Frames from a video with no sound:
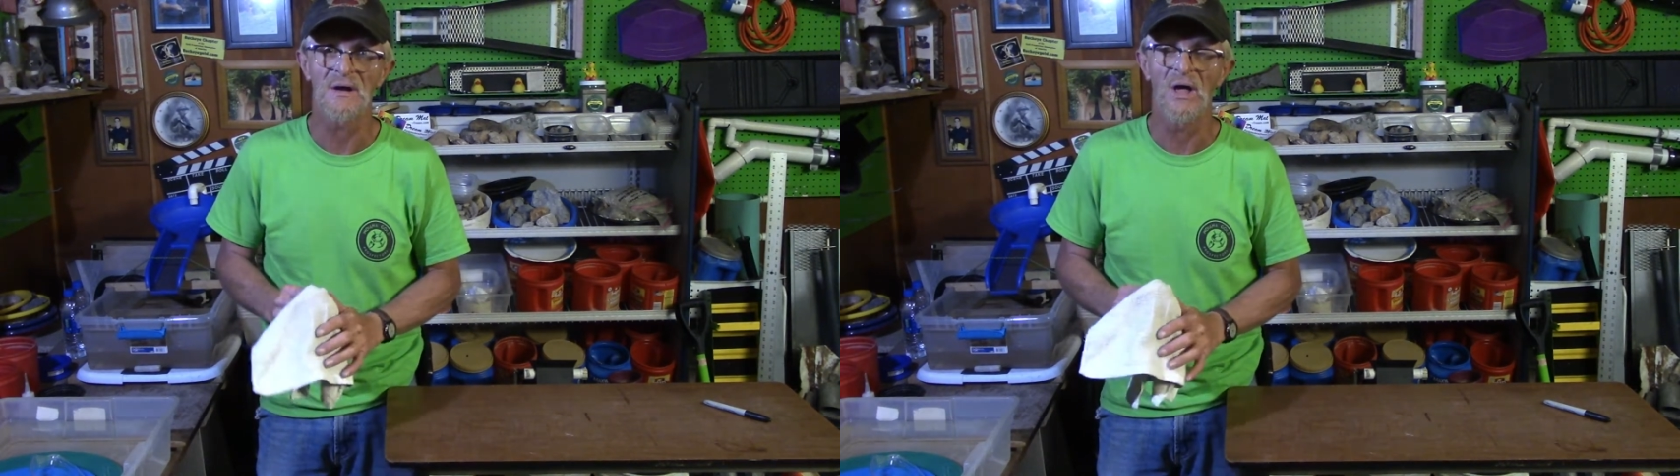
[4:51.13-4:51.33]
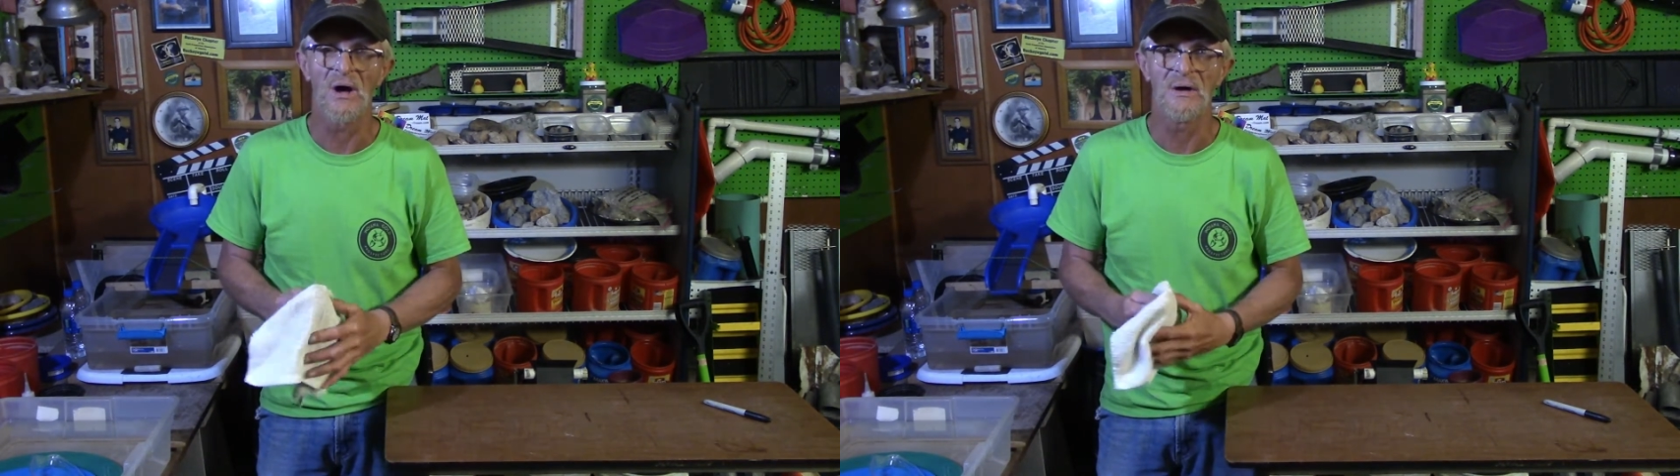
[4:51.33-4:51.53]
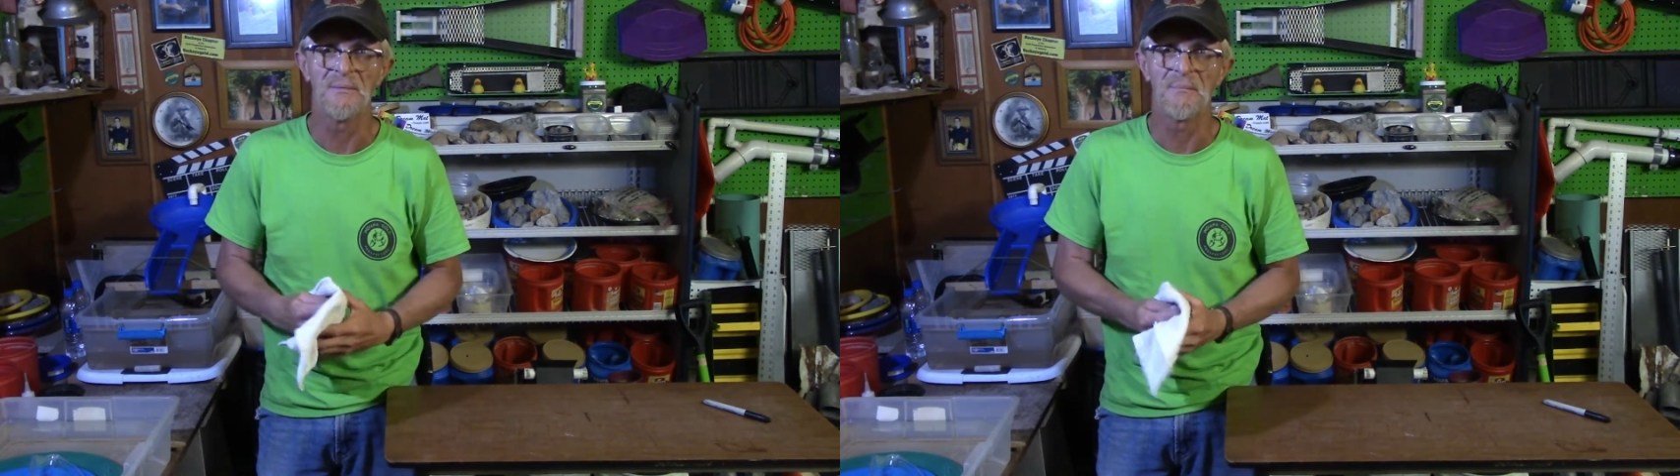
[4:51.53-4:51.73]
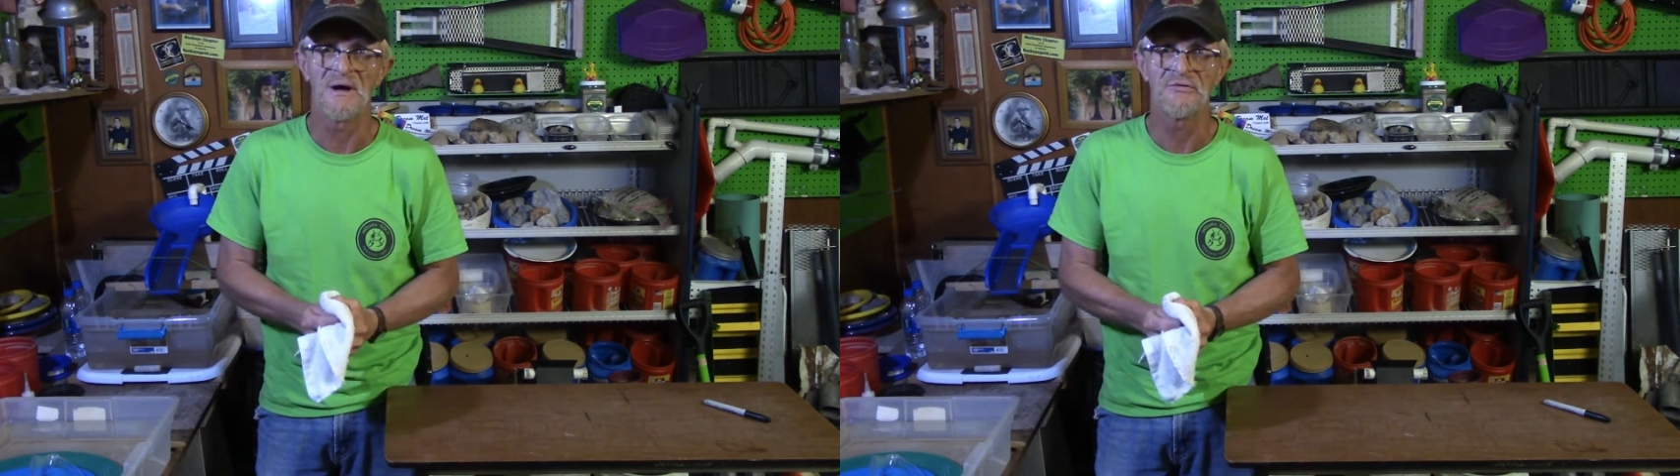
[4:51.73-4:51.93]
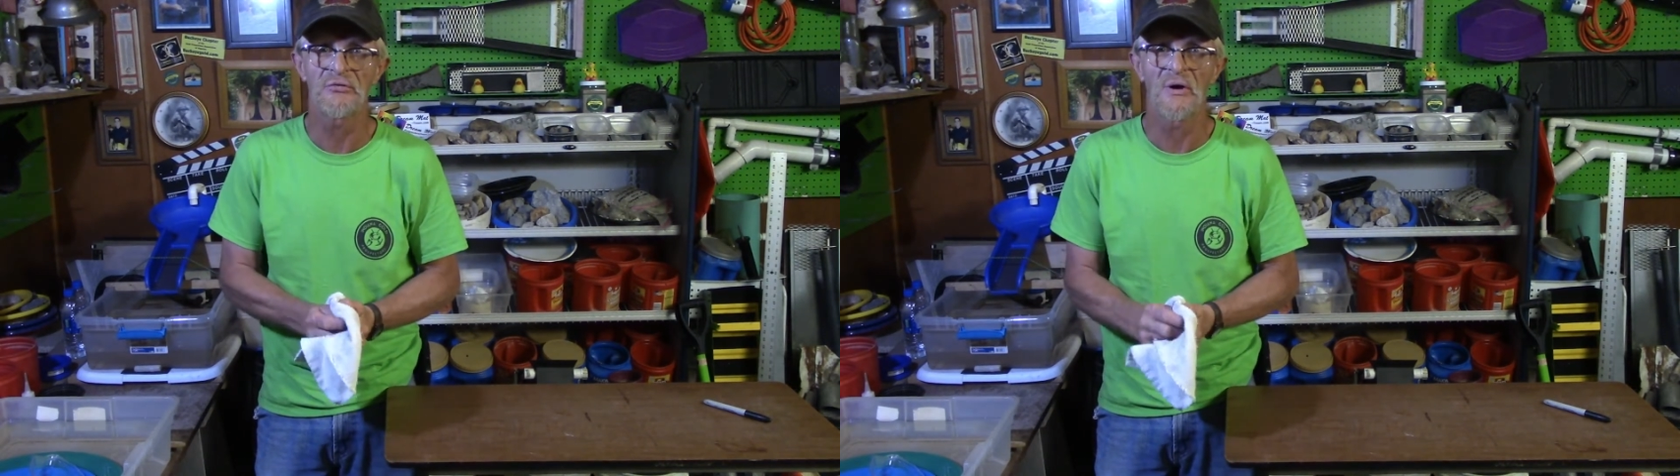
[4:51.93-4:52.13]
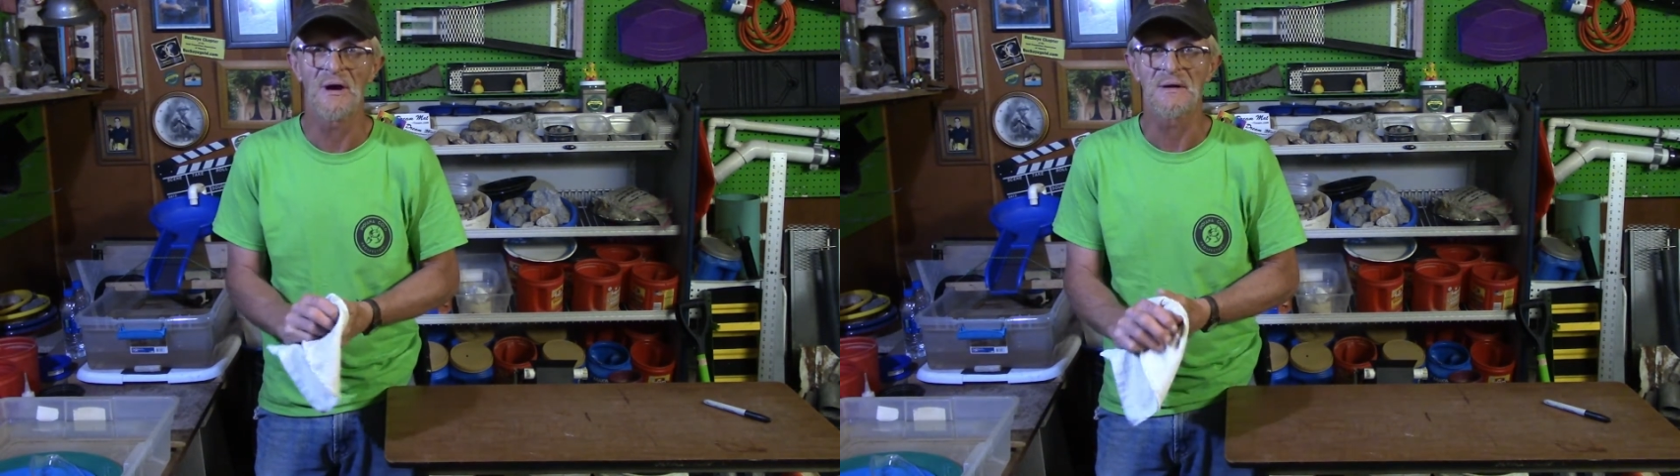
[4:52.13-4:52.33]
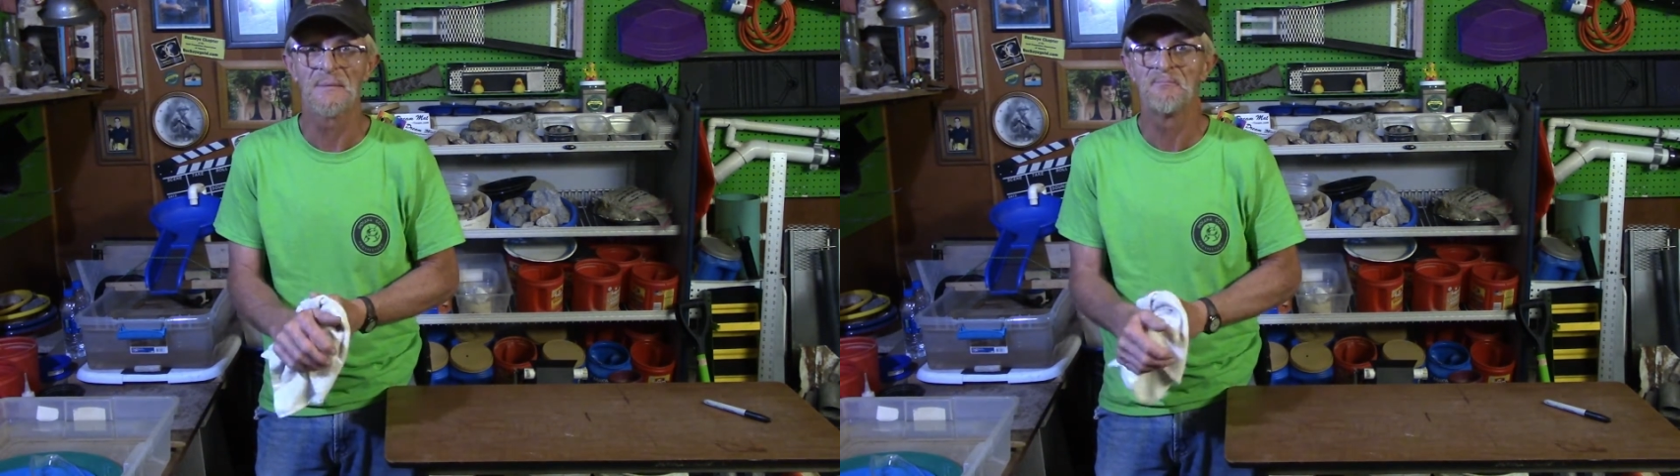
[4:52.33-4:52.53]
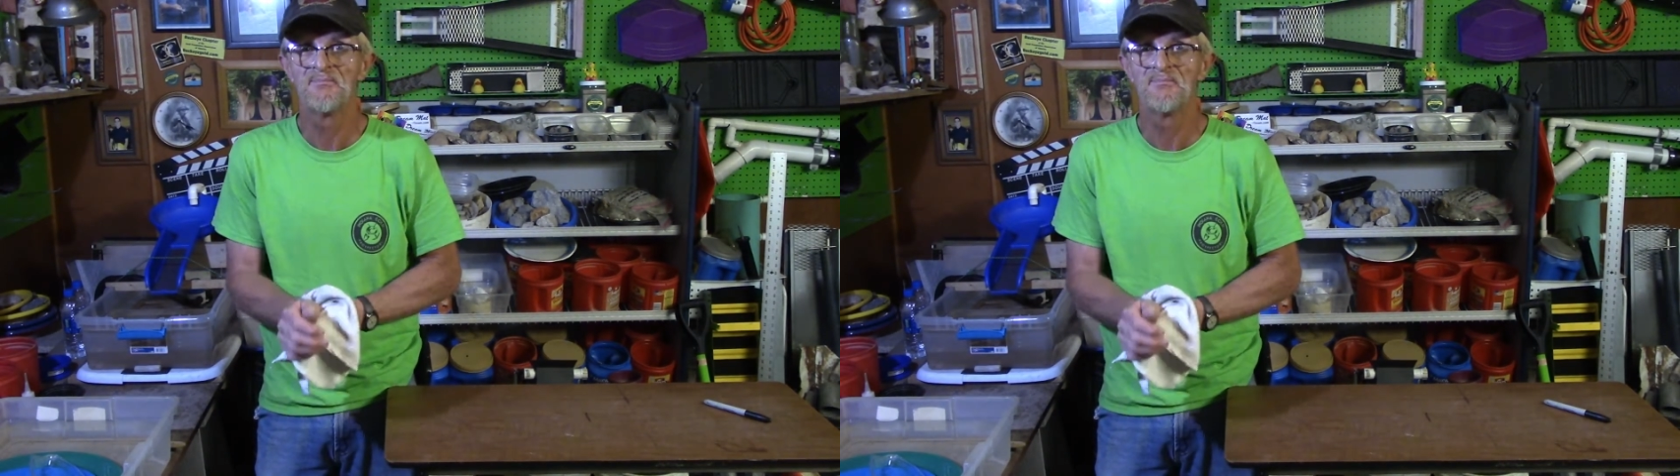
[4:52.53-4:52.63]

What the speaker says: claw in my truck.